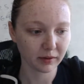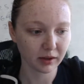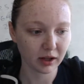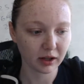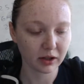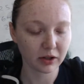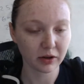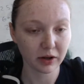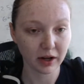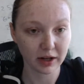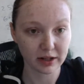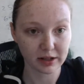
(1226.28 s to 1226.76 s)

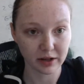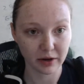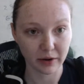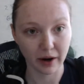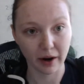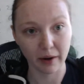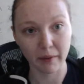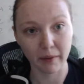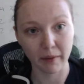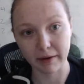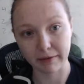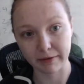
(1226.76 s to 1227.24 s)
you guys know
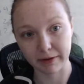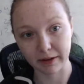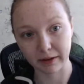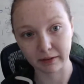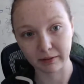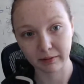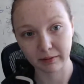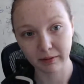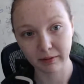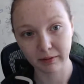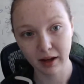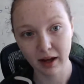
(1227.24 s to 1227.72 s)
how I
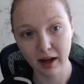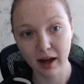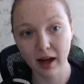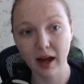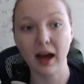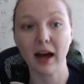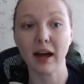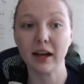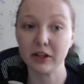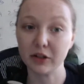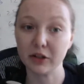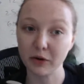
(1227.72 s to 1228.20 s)
feel.
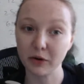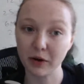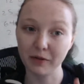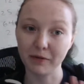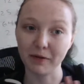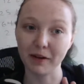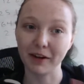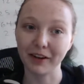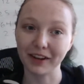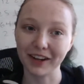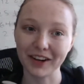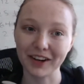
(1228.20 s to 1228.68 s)
I enjoy
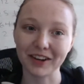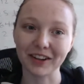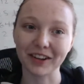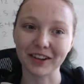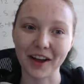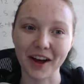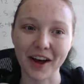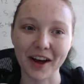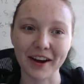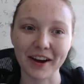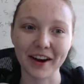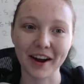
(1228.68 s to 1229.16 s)
failure a
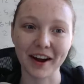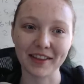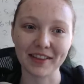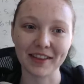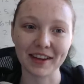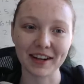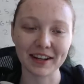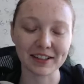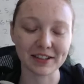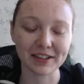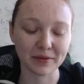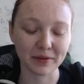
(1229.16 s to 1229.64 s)
lot. I
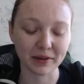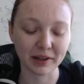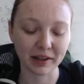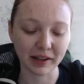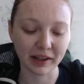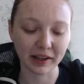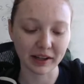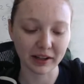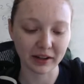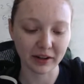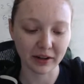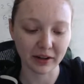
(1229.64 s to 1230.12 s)
think it's a
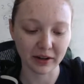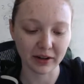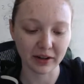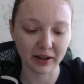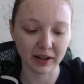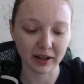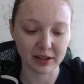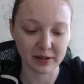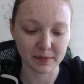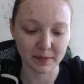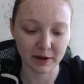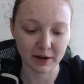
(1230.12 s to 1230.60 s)
really good
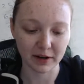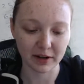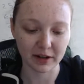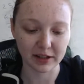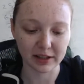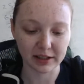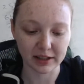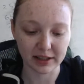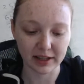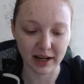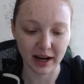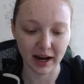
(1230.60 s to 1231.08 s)

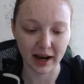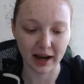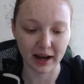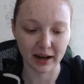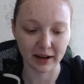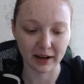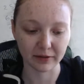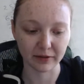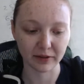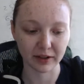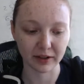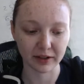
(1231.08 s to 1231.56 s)
experience to
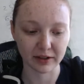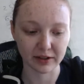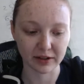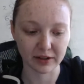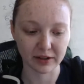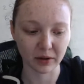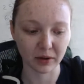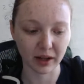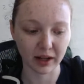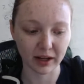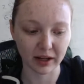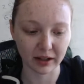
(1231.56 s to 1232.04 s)
have. And so
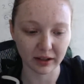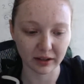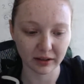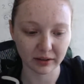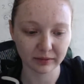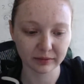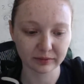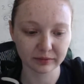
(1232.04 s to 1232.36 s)
like,